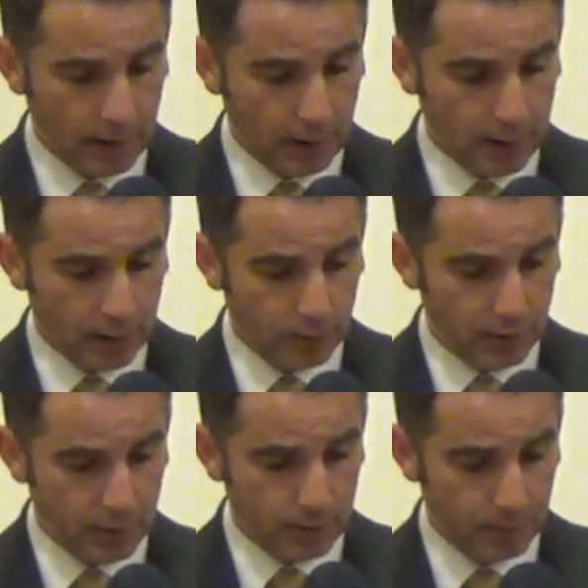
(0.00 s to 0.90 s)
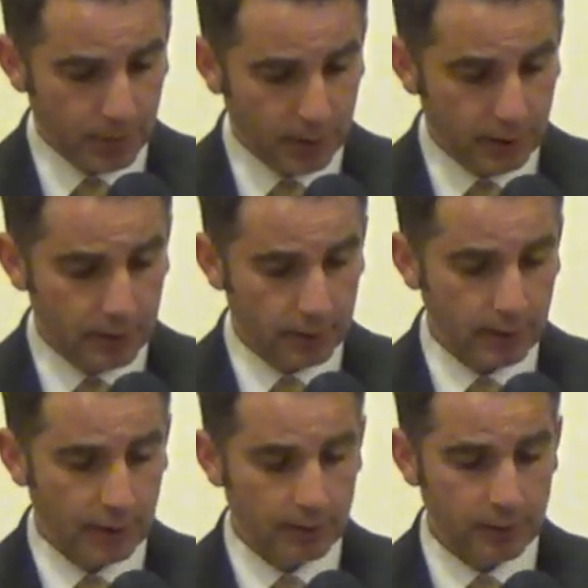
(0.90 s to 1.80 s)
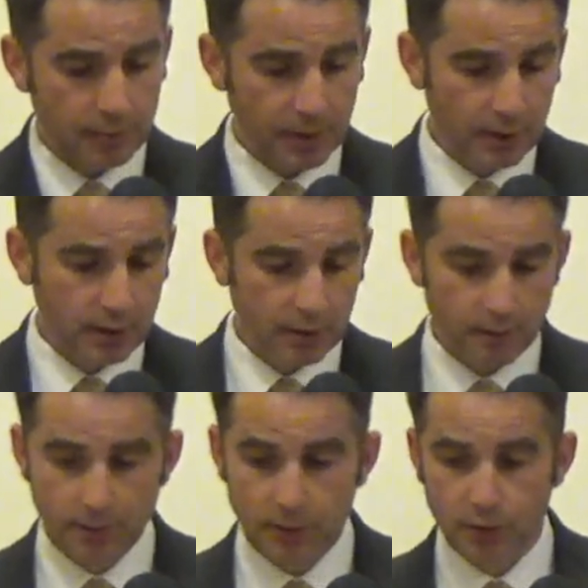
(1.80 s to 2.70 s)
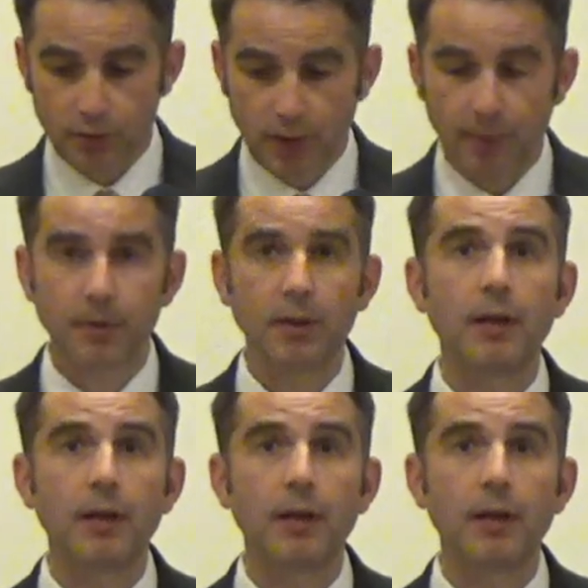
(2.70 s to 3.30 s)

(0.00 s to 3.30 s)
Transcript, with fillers: And we'll begin at the beginning of this chapter.